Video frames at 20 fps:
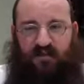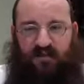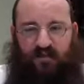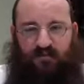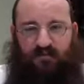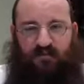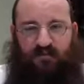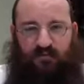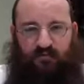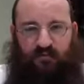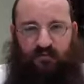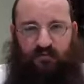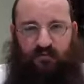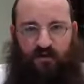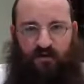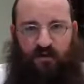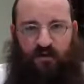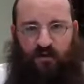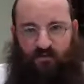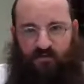Hashem your
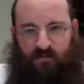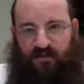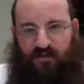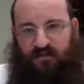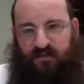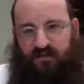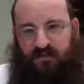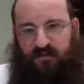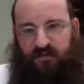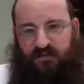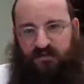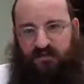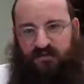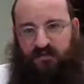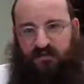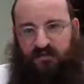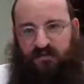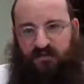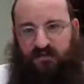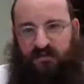priority is
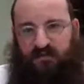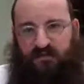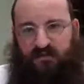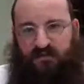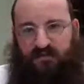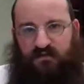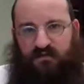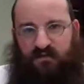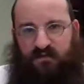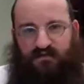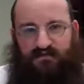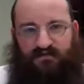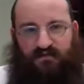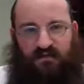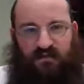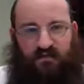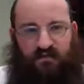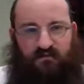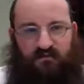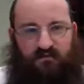a
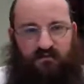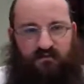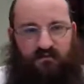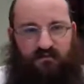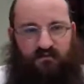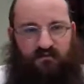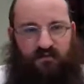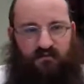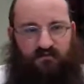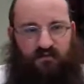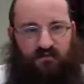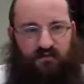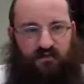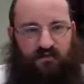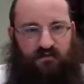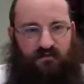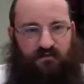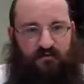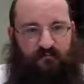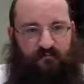lifetime of
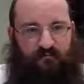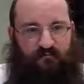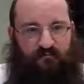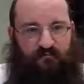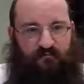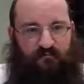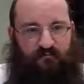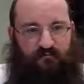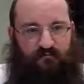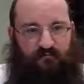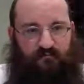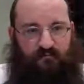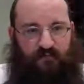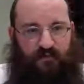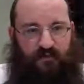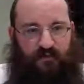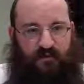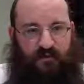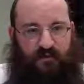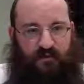work.
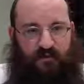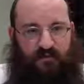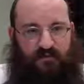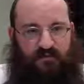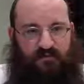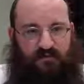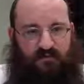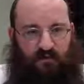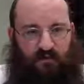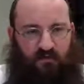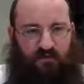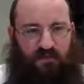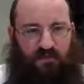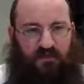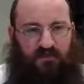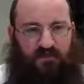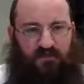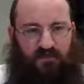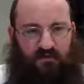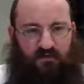
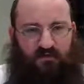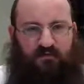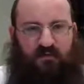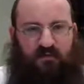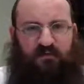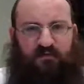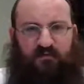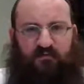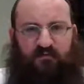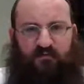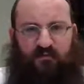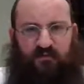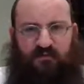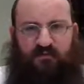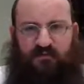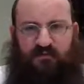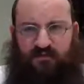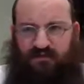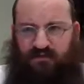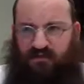Slowly, you'll
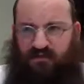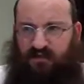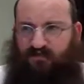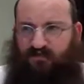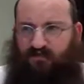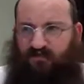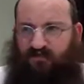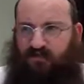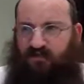push yourself